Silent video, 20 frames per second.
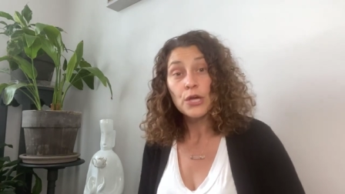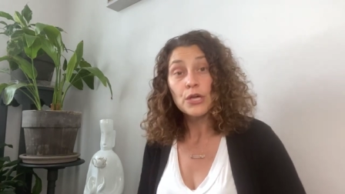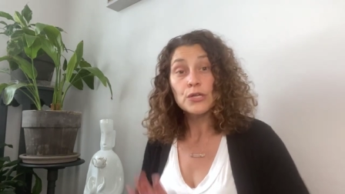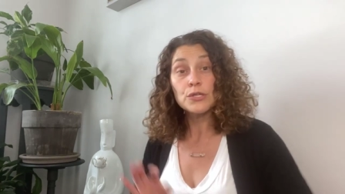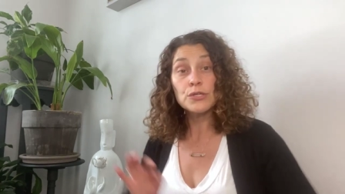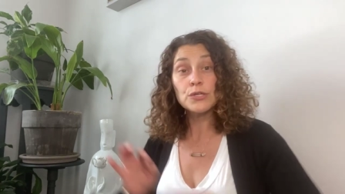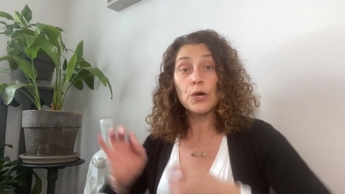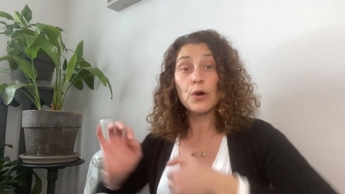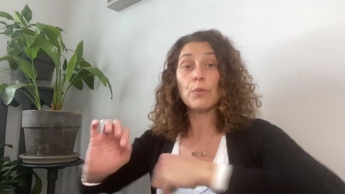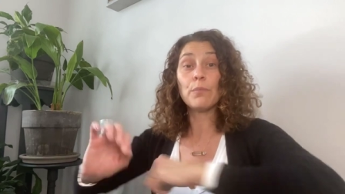
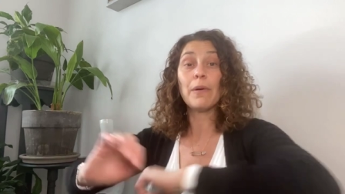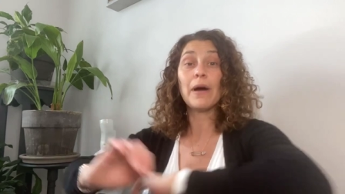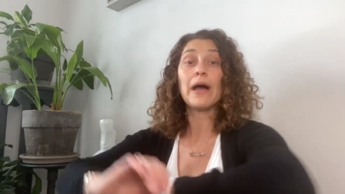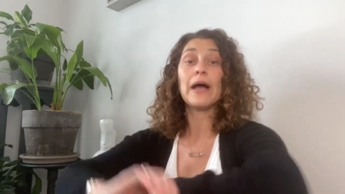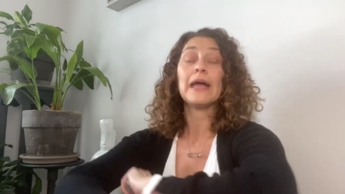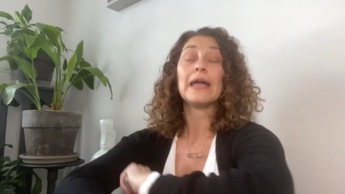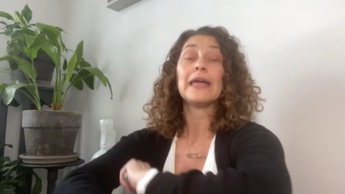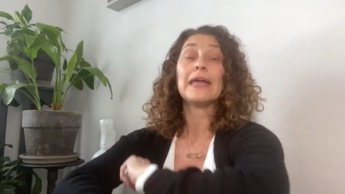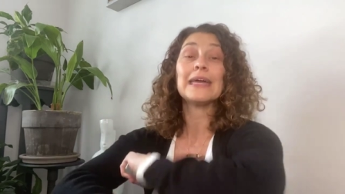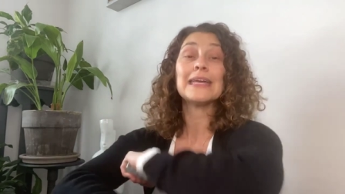So
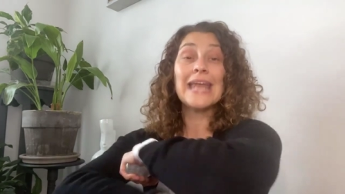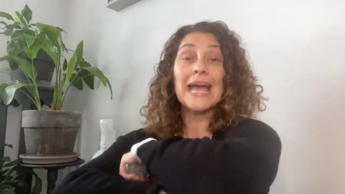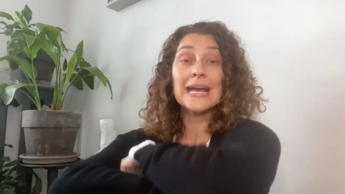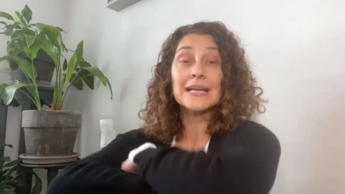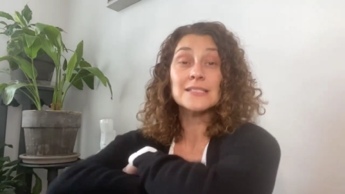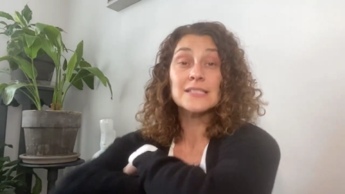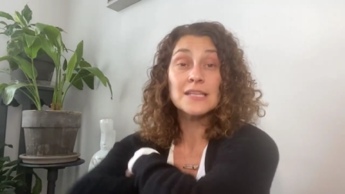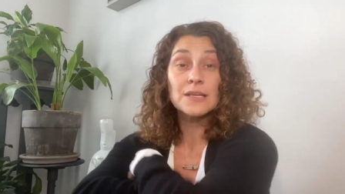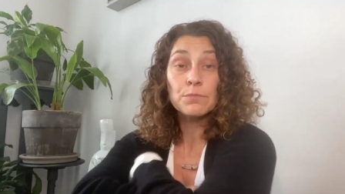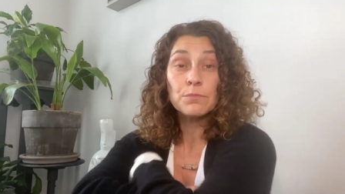by
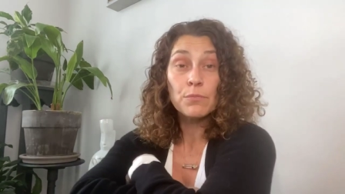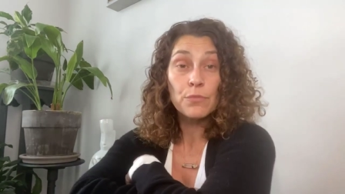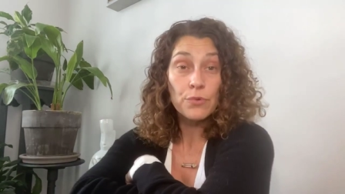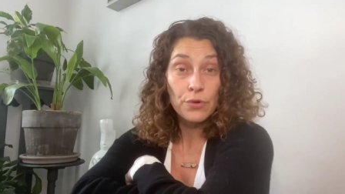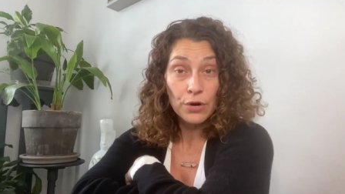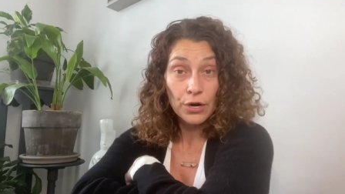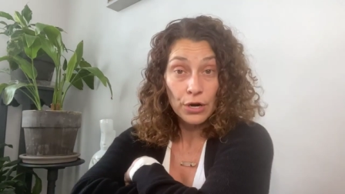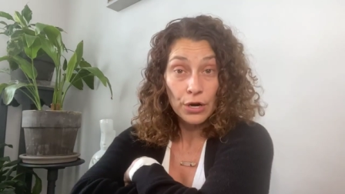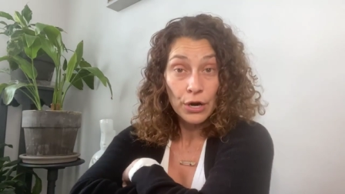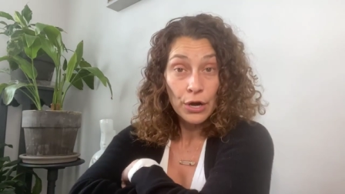connecting
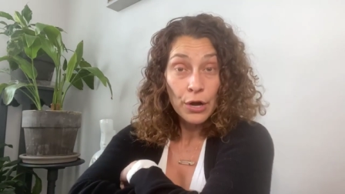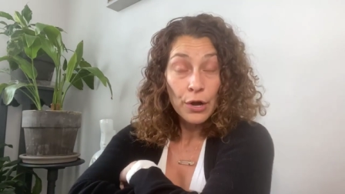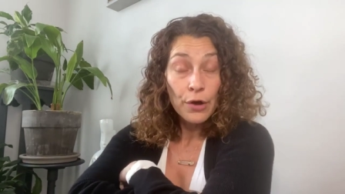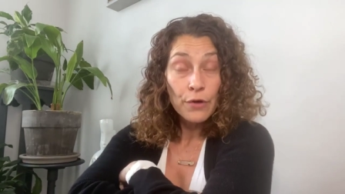more